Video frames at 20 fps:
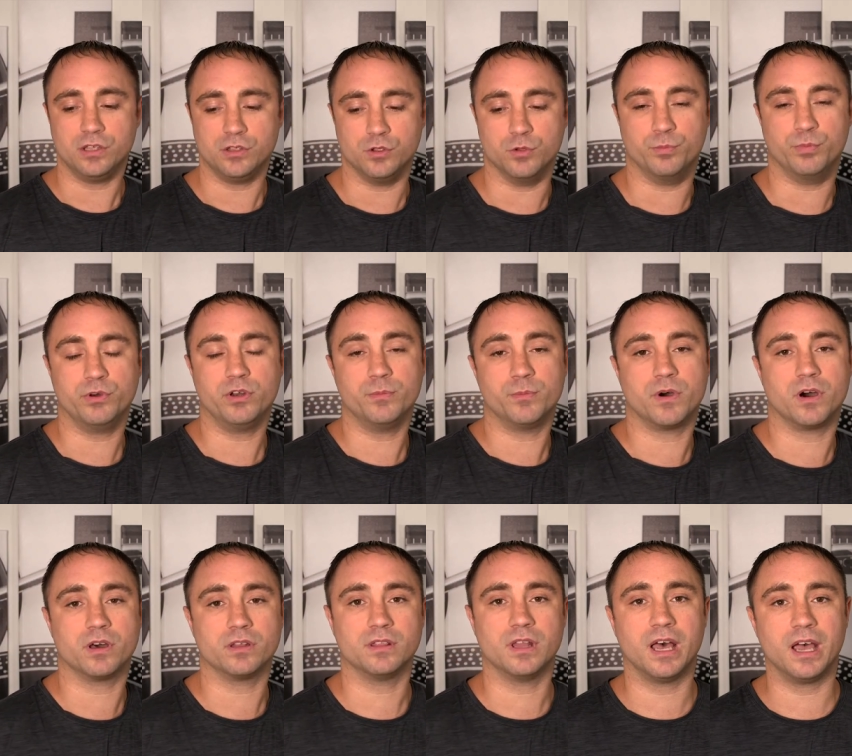you put them
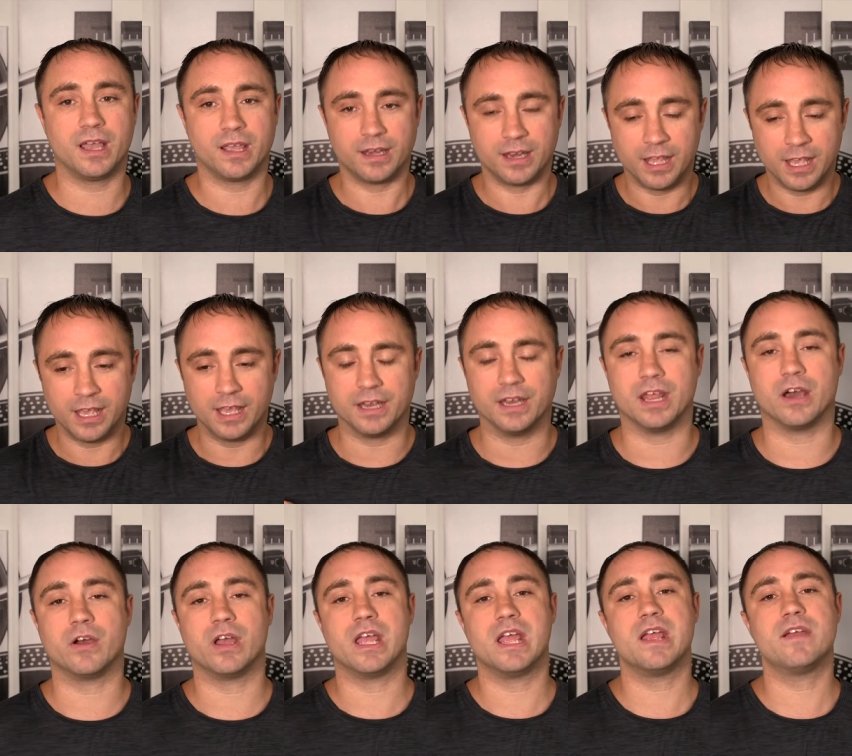online.
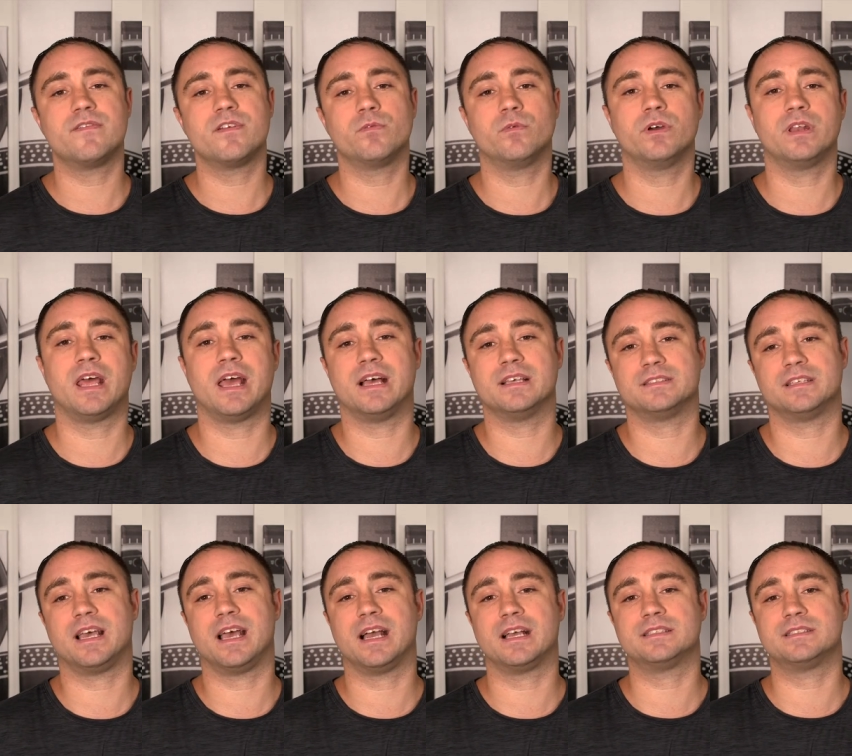Now everyone
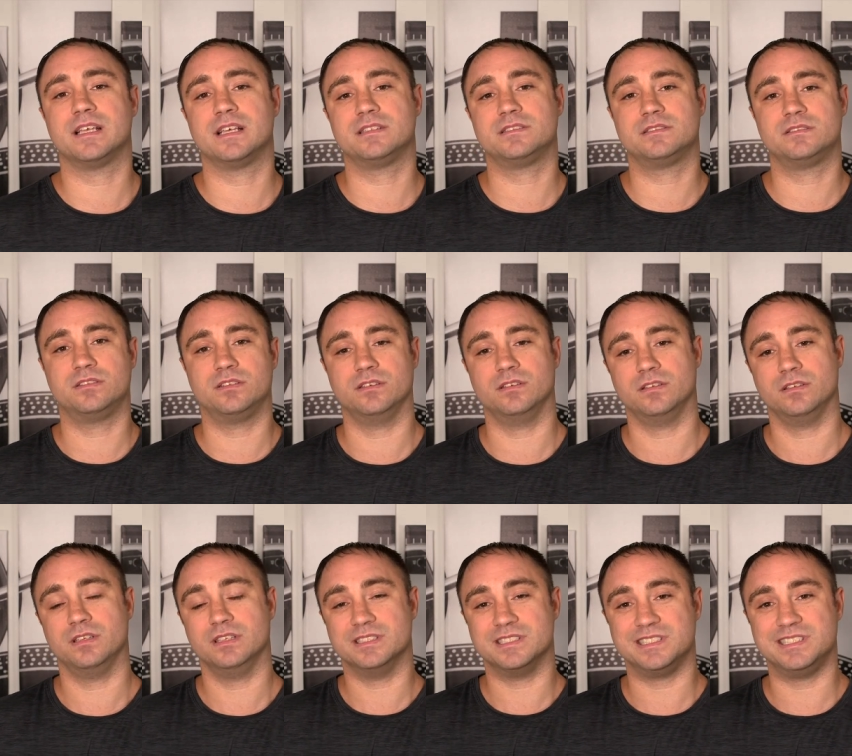has access
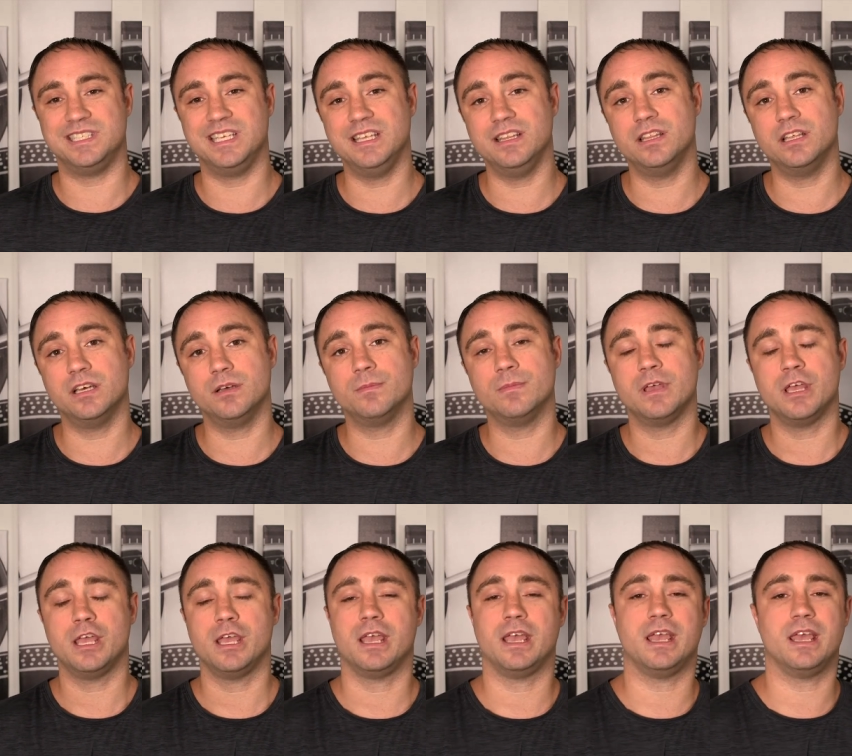to see them
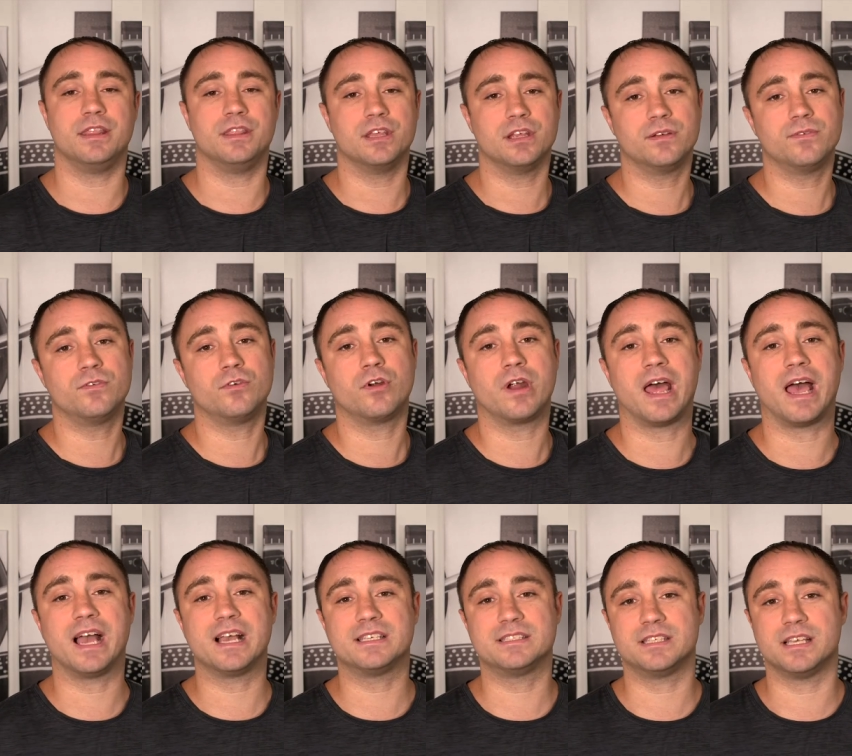and therefore
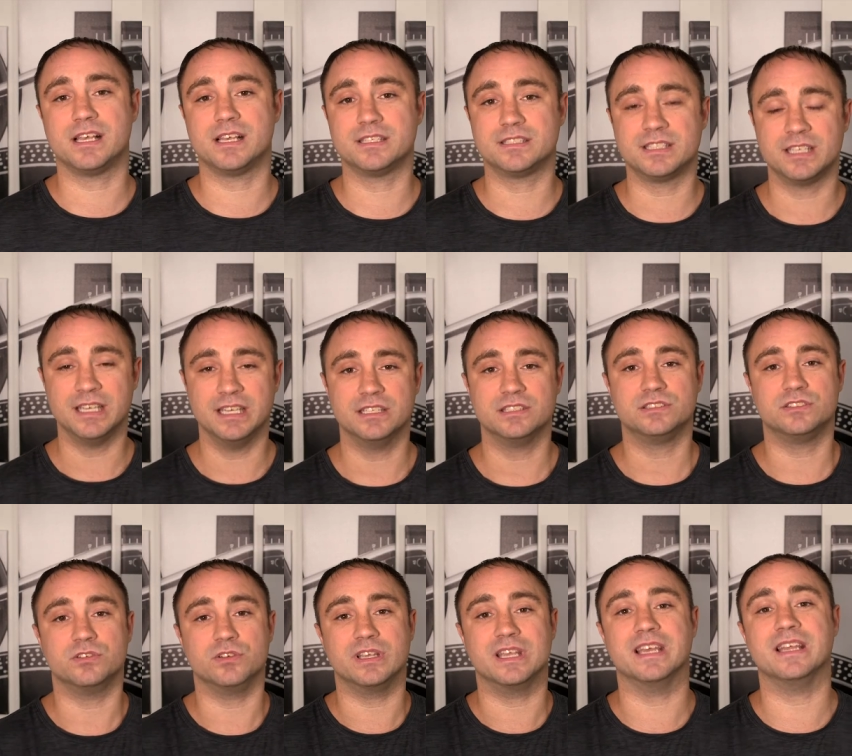access
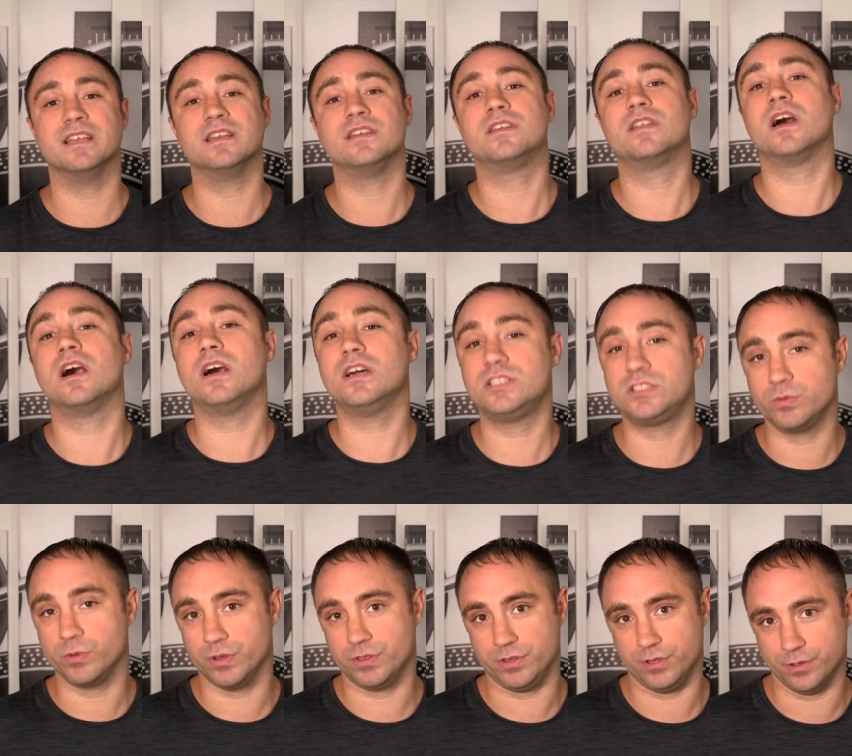to get in
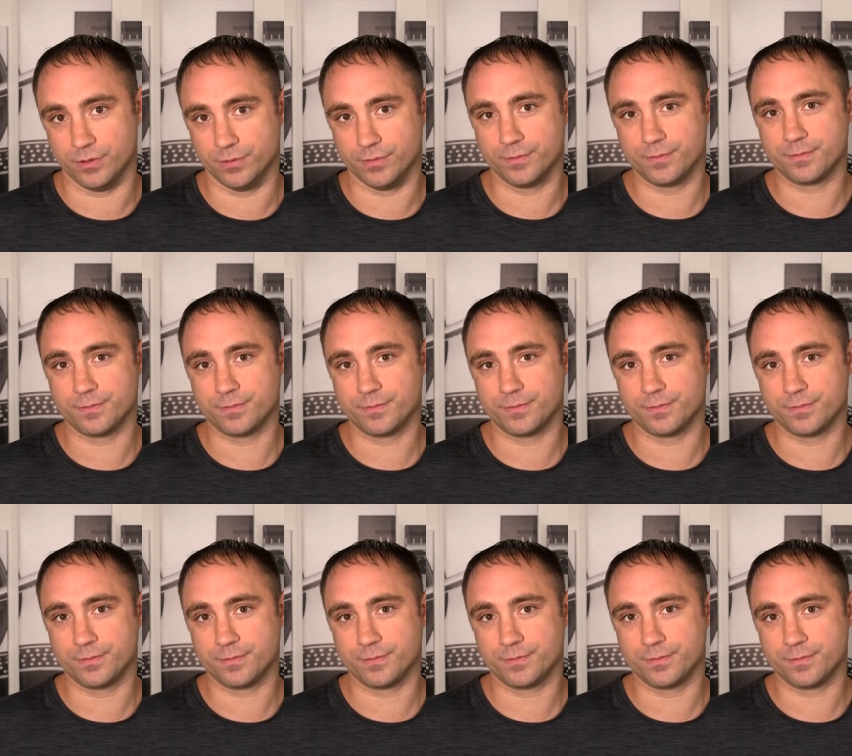touch with you.